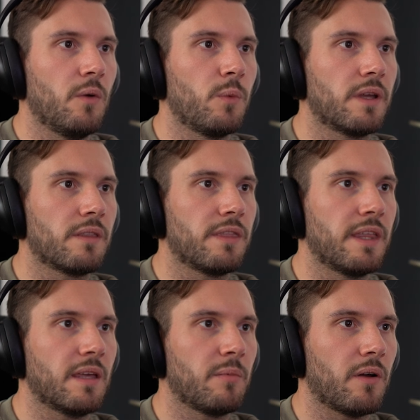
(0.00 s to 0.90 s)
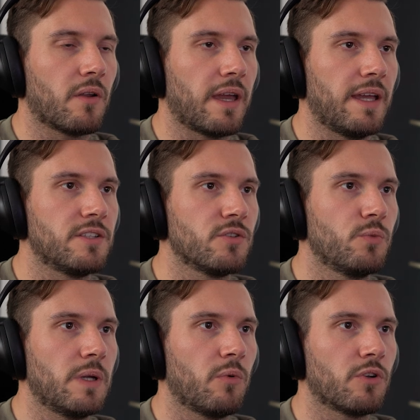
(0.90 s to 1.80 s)
we could think about, okay, do
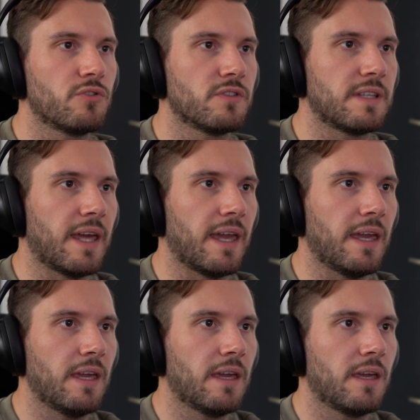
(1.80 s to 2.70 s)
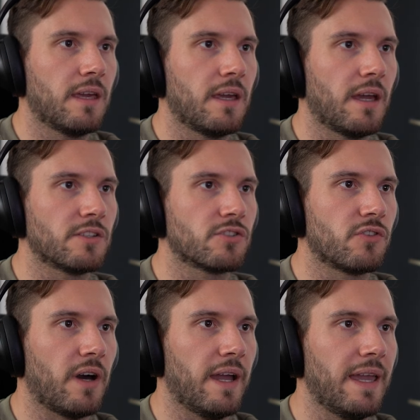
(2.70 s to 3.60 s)
we want to stay and try?